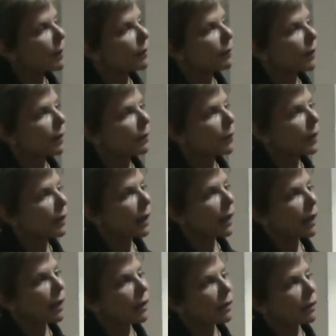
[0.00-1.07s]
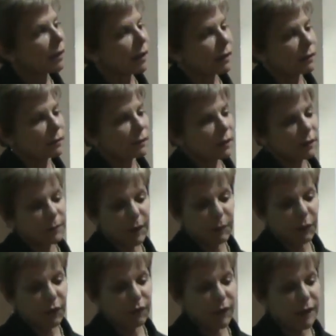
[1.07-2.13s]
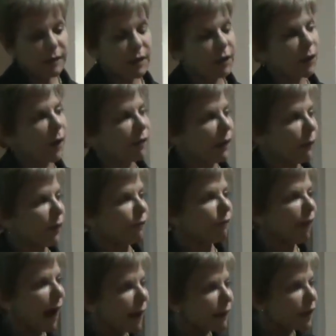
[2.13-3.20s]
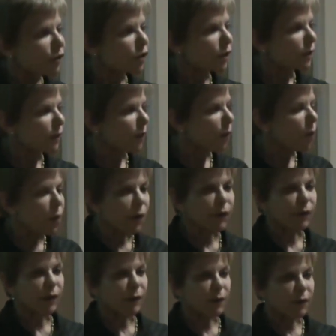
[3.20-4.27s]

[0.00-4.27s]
and like one day I looked at my boyfriend and I said, I think we finally turned the corner on